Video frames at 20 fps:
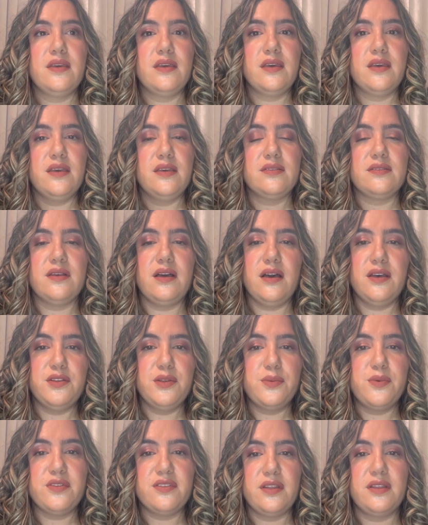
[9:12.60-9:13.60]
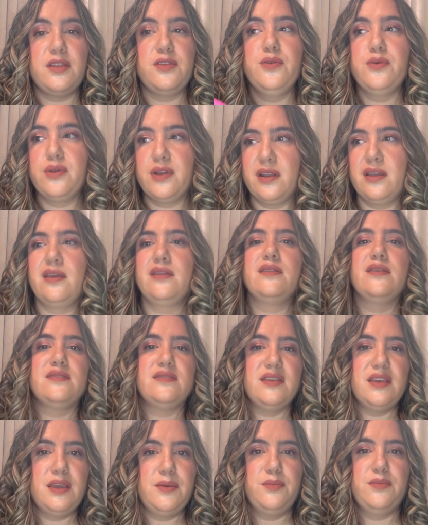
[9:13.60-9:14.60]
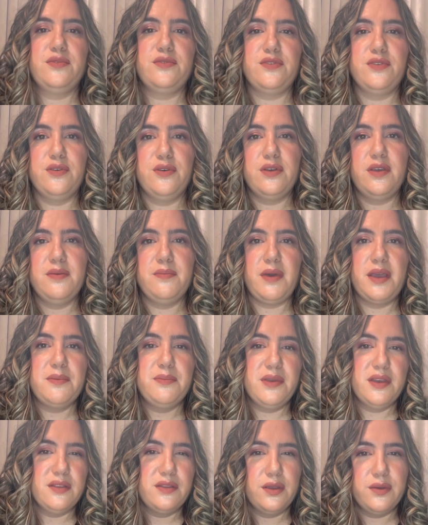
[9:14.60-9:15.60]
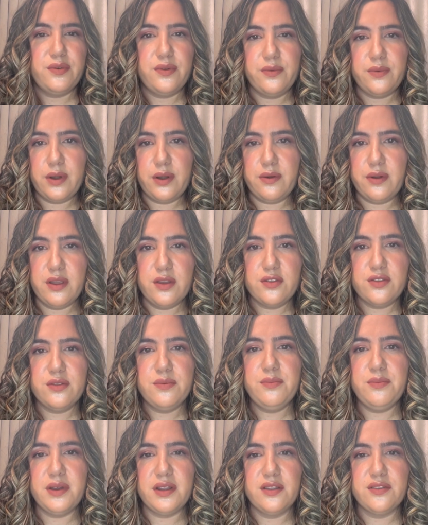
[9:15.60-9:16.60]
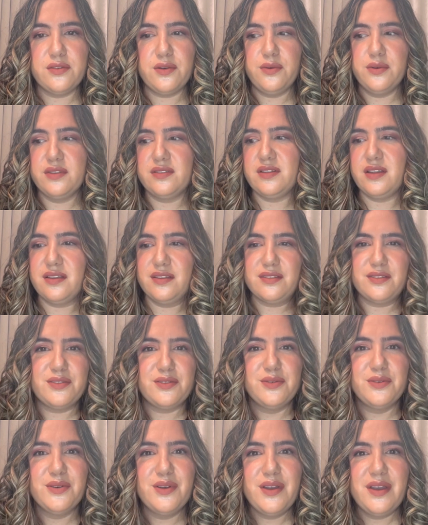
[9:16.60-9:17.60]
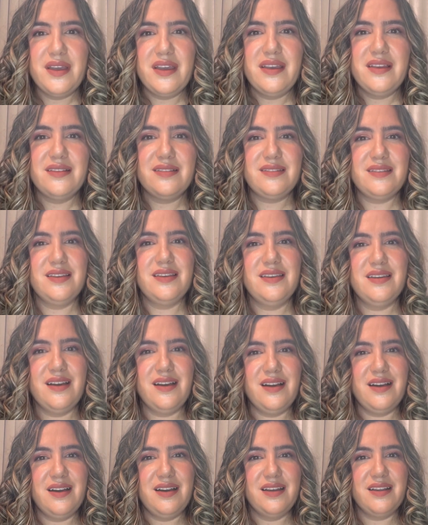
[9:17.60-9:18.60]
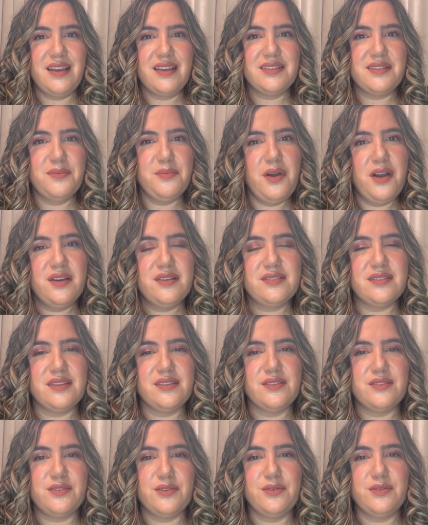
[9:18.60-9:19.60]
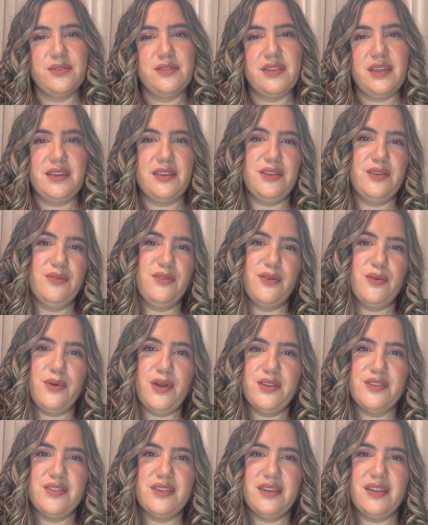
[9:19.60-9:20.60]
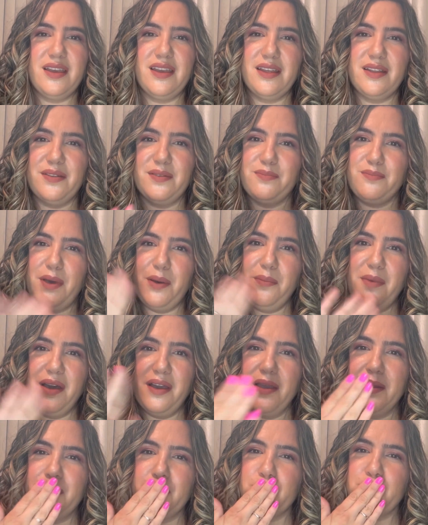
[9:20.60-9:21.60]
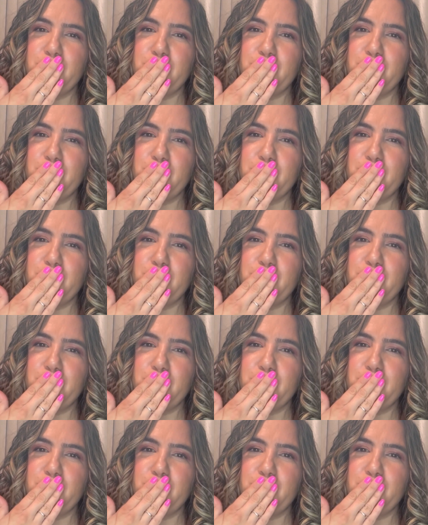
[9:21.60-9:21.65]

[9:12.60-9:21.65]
is 100% that you're gonna get the same. So it might be a different variation, but it's always nice to see a nice unboxing. So thank you for watching, and bye bye.